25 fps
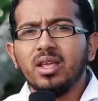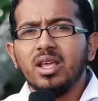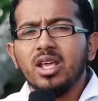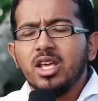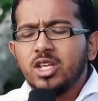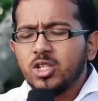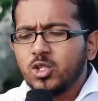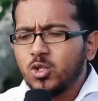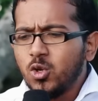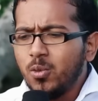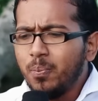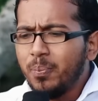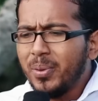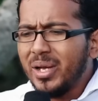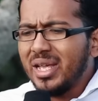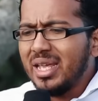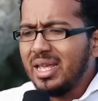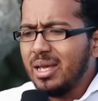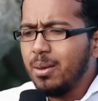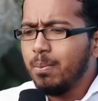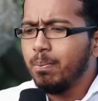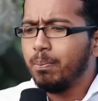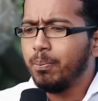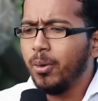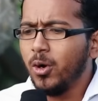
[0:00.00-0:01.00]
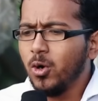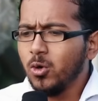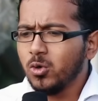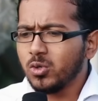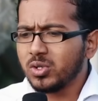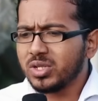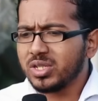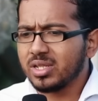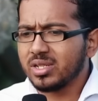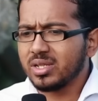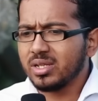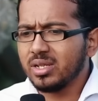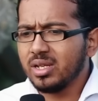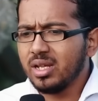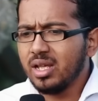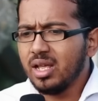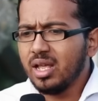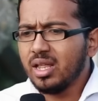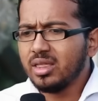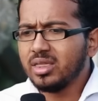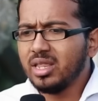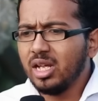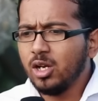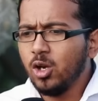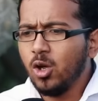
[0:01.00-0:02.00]
Superimpose
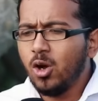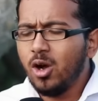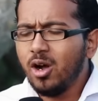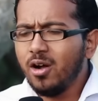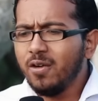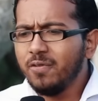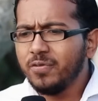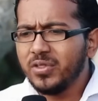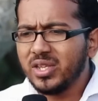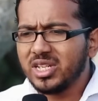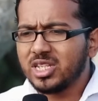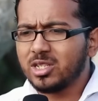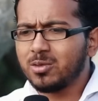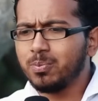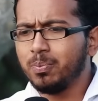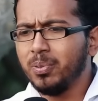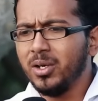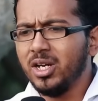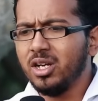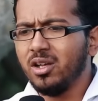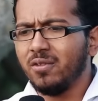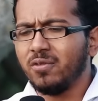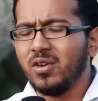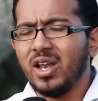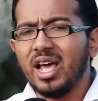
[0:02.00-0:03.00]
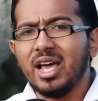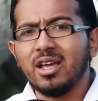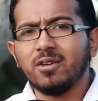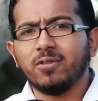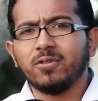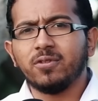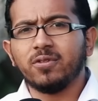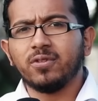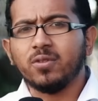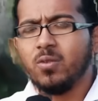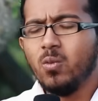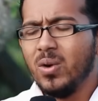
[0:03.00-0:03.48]
the law of the spirit of life.